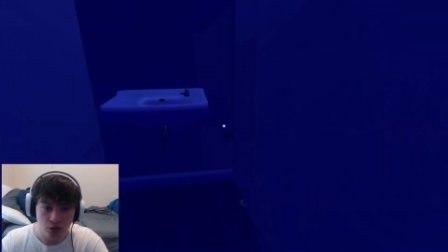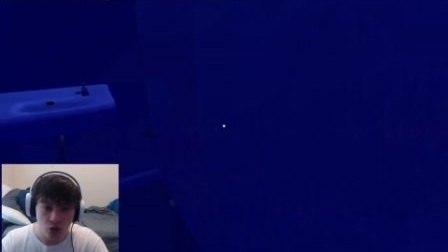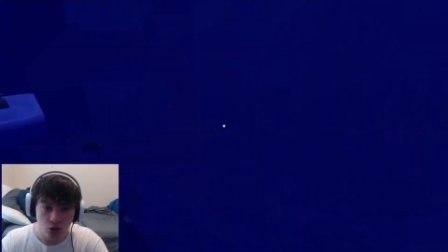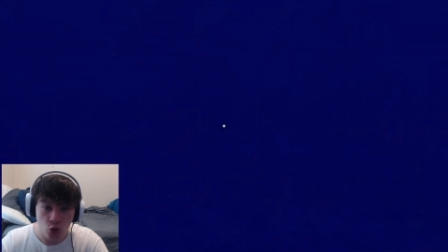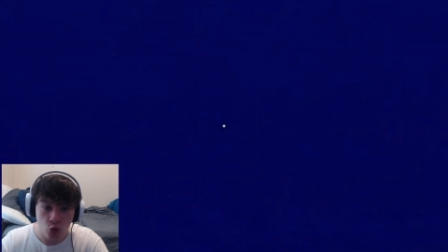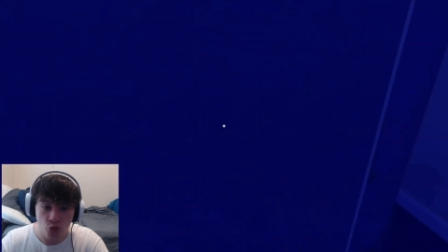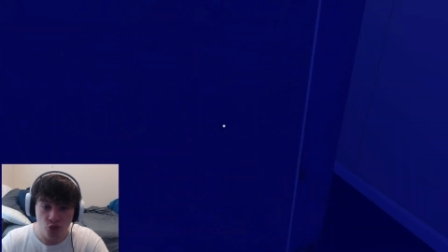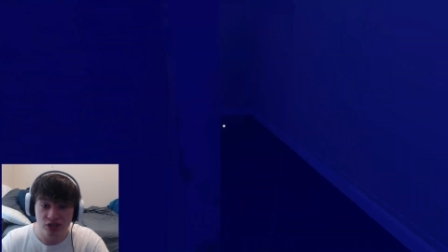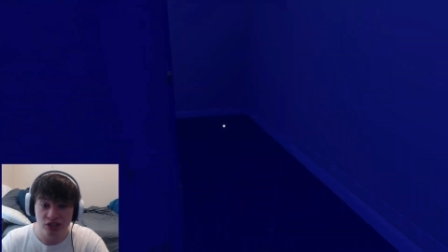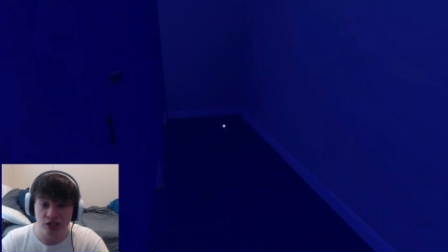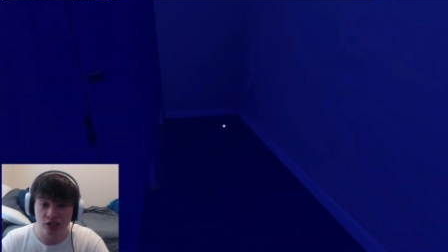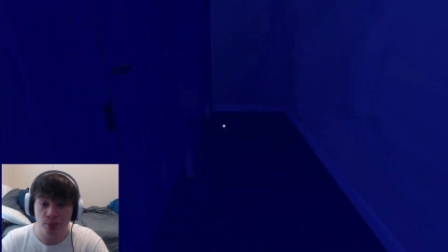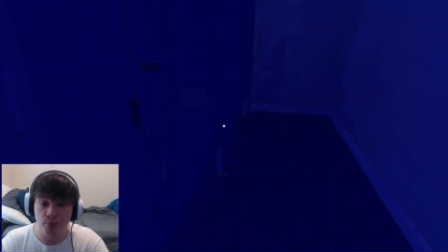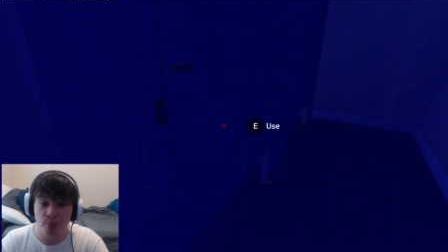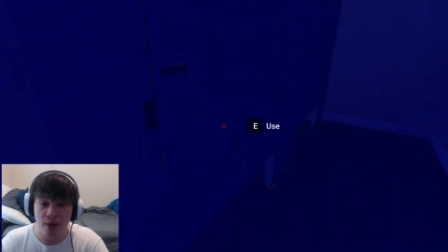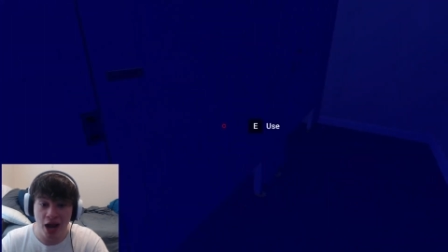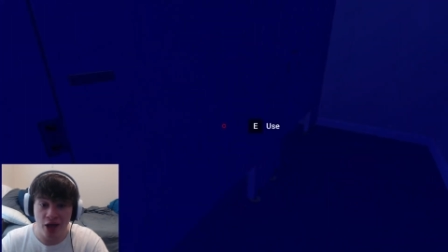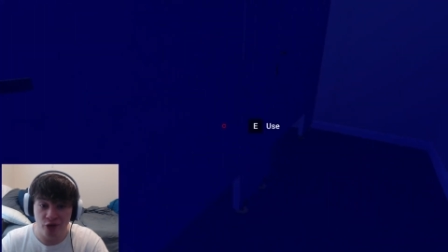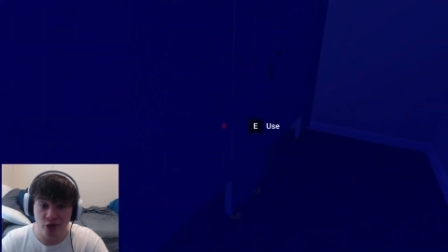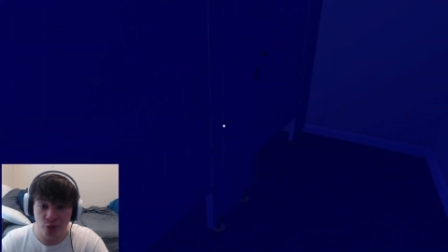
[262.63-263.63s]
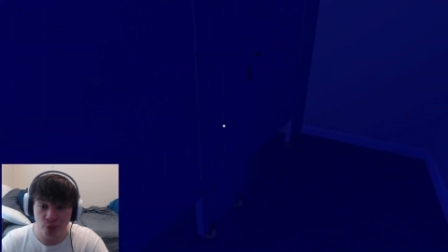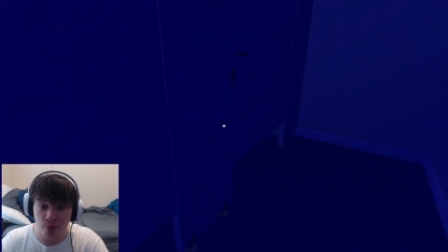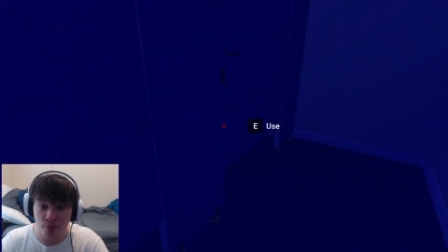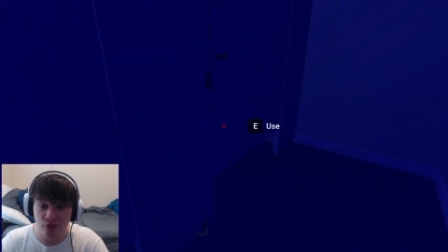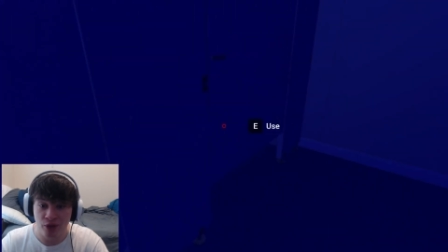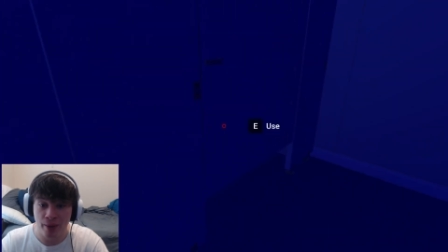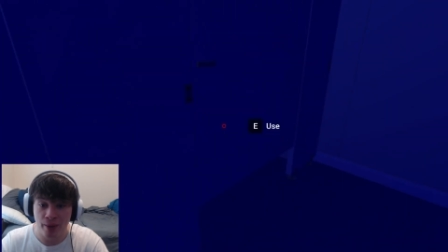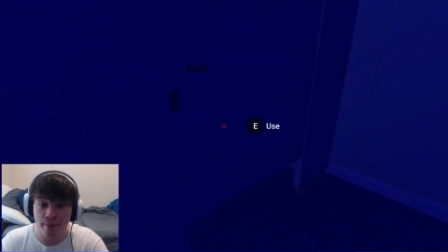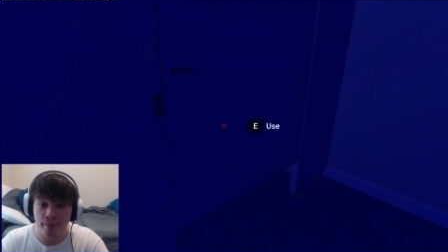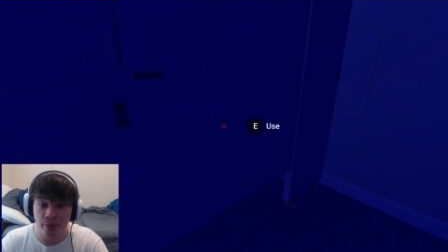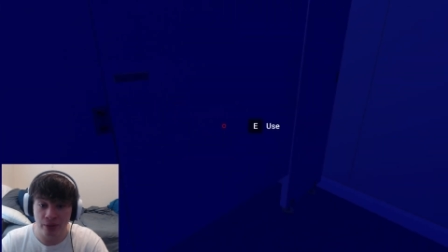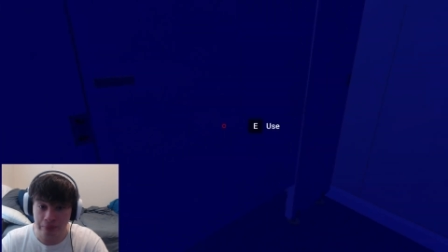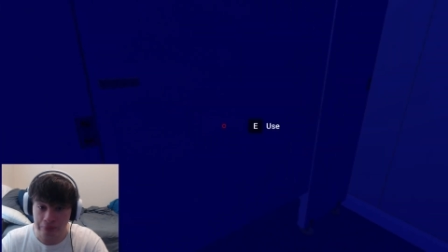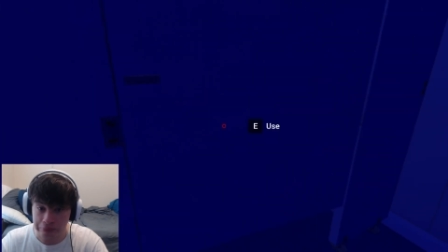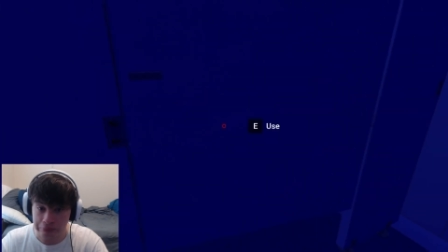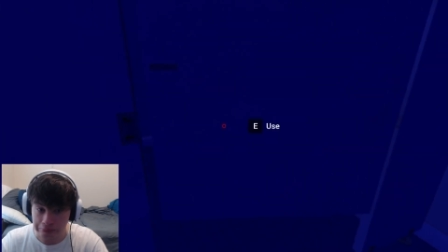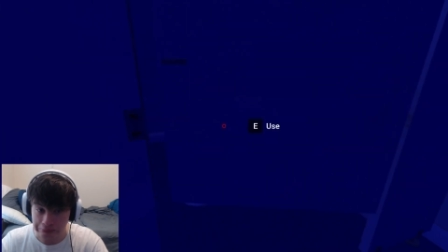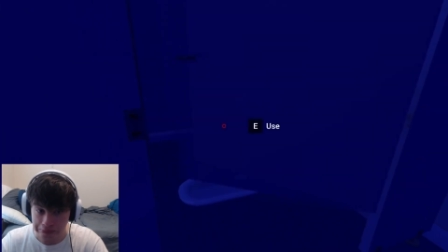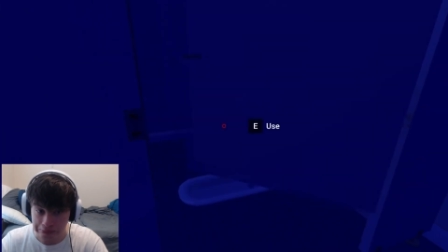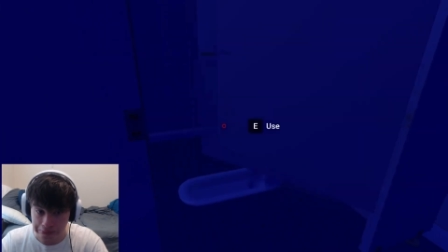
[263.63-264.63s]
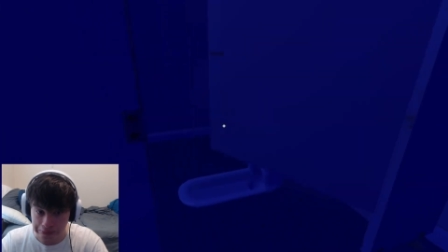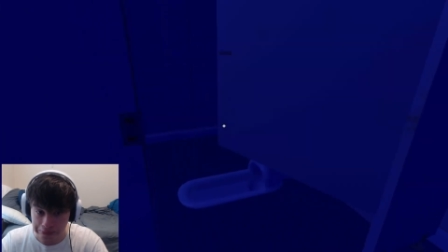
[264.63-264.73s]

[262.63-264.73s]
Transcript: Oh, this is a bathroom. That, but hmm.